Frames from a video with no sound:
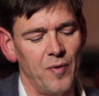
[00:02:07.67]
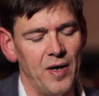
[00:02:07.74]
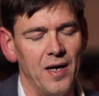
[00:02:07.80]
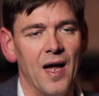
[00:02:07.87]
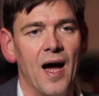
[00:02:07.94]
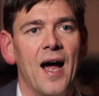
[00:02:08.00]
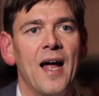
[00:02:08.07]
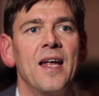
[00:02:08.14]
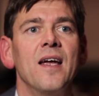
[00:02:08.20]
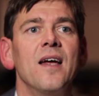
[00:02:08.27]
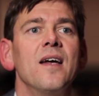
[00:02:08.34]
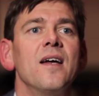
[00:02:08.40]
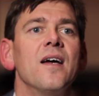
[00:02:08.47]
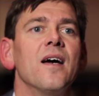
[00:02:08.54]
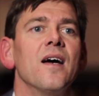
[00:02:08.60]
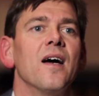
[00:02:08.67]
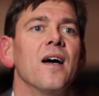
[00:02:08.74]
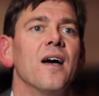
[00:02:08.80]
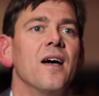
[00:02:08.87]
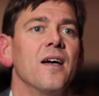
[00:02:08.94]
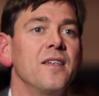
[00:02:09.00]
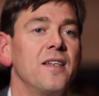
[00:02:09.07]
rely
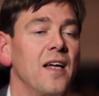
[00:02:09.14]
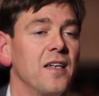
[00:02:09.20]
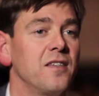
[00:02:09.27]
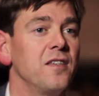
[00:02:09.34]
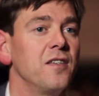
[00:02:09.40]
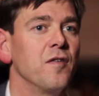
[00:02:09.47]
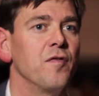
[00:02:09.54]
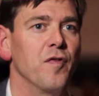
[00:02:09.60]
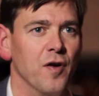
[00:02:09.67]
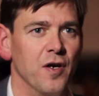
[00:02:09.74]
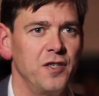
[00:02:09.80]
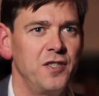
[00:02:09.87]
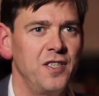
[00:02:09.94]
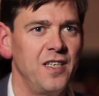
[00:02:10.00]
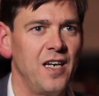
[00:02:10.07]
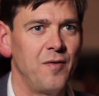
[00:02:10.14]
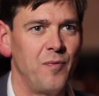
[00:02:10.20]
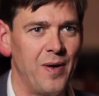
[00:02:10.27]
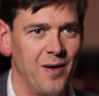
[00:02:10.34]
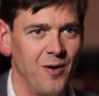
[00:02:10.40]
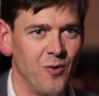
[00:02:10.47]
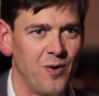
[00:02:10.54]
that the version that
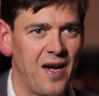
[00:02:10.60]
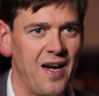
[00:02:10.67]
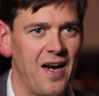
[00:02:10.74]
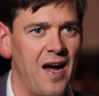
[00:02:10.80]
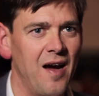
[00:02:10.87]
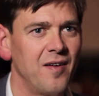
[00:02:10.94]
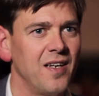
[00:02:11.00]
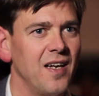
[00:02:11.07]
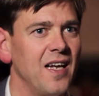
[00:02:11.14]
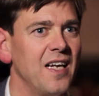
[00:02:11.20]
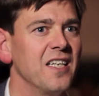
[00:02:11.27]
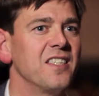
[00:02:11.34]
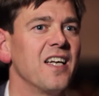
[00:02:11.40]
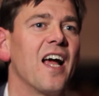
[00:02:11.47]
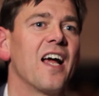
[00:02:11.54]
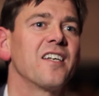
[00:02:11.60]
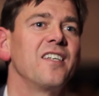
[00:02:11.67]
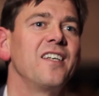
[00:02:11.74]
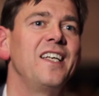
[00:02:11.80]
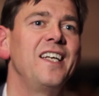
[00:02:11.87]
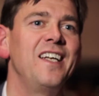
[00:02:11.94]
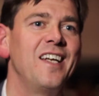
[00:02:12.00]
we are looking at is
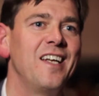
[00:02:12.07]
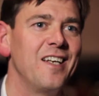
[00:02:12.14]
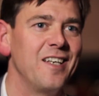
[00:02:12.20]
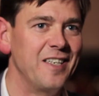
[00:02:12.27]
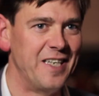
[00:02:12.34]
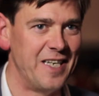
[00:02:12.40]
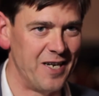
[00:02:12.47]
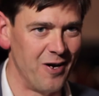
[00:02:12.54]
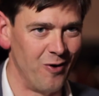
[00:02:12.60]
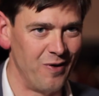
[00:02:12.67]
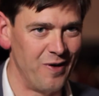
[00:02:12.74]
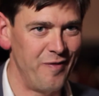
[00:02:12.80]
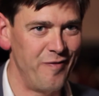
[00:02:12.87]
actually the only